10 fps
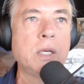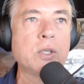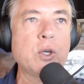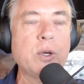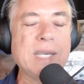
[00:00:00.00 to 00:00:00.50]

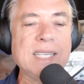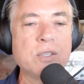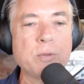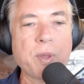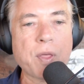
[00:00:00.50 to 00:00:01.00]
turned
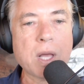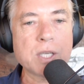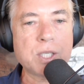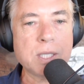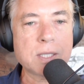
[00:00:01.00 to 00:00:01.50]
into
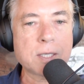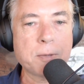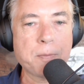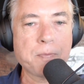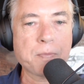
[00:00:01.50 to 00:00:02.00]
pathologies.
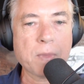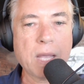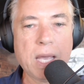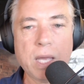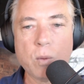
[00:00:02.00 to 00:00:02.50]

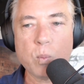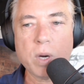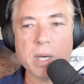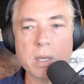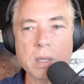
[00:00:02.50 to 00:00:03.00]
And
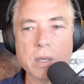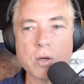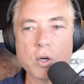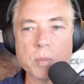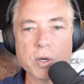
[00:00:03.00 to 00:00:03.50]
one
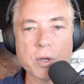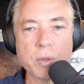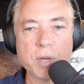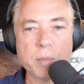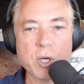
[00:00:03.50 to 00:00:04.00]
normal
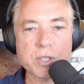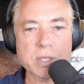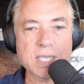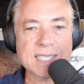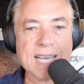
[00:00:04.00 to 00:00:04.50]
human
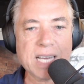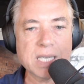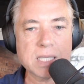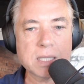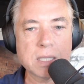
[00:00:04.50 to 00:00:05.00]
emotion,
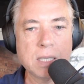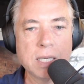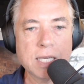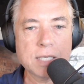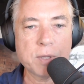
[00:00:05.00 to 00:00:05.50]
sadness,
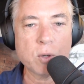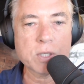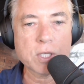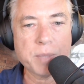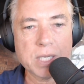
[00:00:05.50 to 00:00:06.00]
has
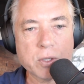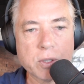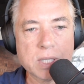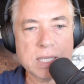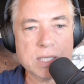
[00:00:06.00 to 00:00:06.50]
also been
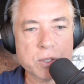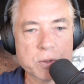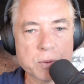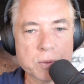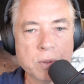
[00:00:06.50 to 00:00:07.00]
turned
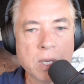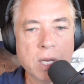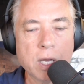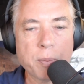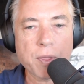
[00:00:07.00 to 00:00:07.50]
into
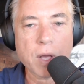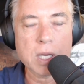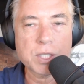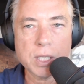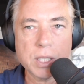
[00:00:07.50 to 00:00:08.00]
a
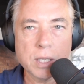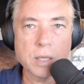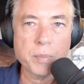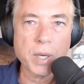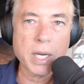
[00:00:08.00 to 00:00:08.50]
pathology
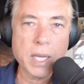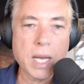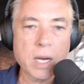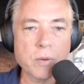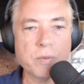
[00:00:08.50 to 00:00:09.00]
by
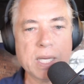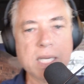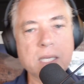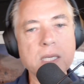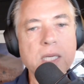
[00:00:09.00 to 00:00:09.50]
our
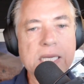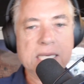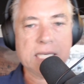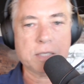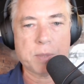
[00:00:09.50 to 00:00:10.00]
reigning
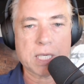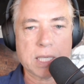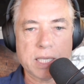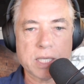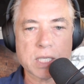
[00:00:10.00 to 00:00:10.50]
elites,
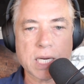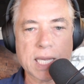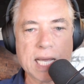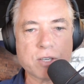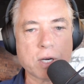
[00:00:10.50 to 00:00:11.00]
particularly in the
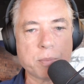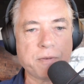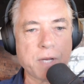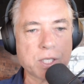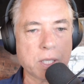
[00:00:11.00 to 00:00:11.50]
psychiatric
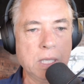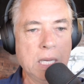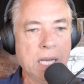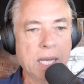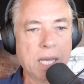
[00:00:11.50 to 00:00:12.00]
profession.
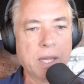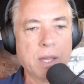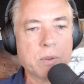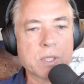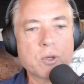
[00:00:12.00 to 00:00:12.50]
And
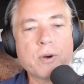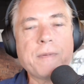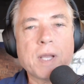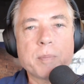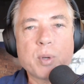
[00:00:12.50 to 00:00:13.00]
there was a
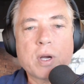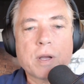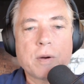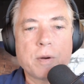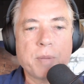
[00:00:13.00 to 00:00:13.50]
terrific book
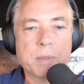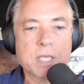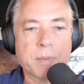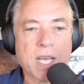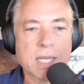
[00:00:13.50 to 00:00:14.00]

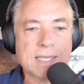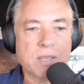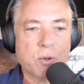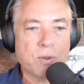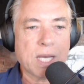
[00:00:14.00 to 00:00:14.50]
published about this
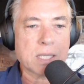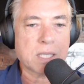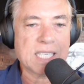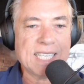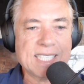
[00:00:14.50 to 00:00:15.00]
in
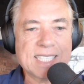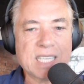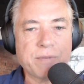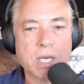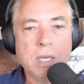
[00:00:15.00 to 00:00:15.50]

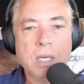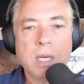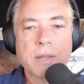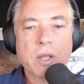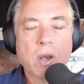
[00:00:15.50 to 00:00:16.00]
2007,
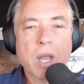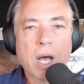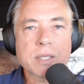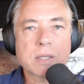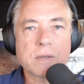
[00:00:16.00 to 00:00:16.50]
The
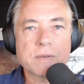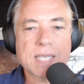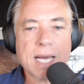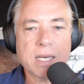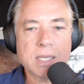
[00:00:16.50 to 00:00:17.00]
Loss of
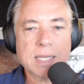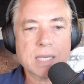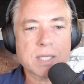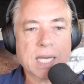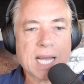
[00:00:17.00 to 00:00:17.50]
Sadness, How
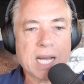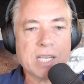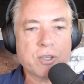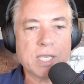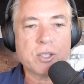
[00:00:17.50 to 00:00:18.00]

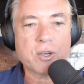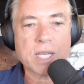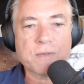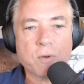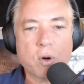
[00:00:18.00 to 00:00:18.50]
Psychiatry
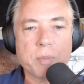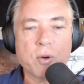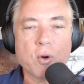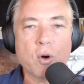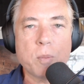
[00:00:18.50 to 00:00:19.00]
Transformed
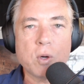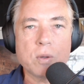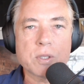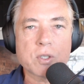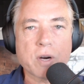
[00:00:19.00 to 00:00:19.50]
Normal
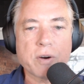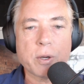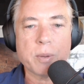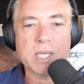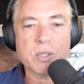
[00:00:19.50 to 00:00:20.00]

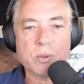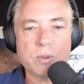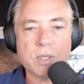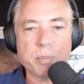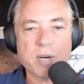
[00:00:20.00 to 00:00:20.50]
Sorrow into
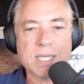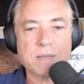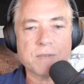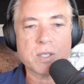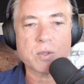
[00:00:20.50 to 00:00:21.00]

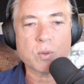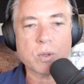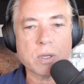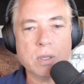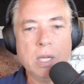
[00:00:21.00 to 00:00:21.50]
Depressive
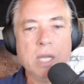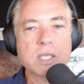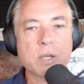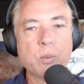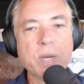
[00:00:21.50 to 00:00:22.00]
Disorder.
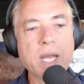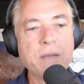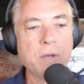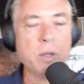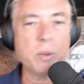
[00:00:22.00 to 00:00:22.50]
So
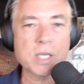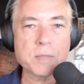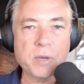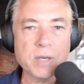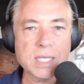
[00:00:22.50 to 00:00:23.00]
whenever you
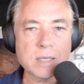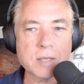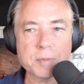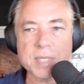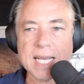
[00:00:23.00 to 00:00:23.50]
experience a
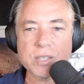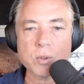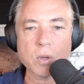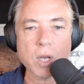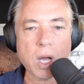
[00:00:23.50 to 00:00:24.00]

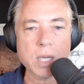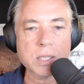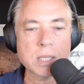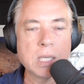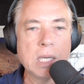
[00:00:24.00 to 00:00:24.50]
substantial
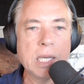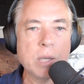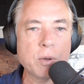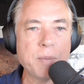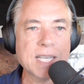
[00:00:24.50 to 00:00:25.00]
loss,
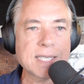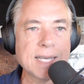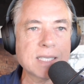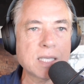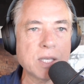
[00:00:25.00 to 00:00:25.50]
it would make
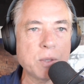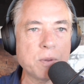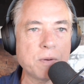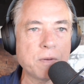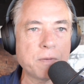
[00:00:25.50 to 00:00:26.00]
sense that you
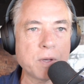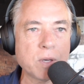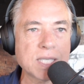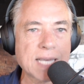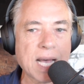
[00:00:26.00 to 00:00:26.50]
would
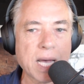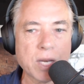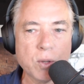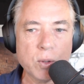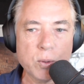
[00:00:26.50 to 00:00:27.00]
feel sad.
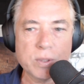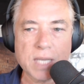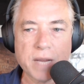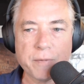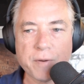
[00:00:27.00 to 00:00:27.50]
You lose
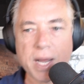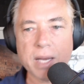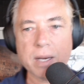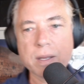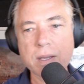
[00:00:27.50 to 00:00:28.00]
a
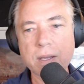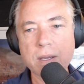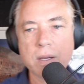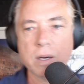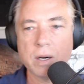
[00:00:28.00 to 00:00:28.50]
friend,
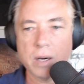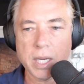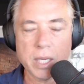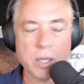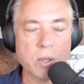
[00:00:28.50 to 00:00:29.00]

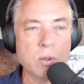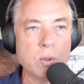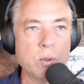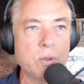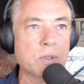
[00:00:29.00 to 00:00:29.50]
right? You
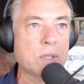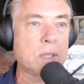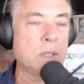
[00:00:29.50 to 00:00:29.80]
lose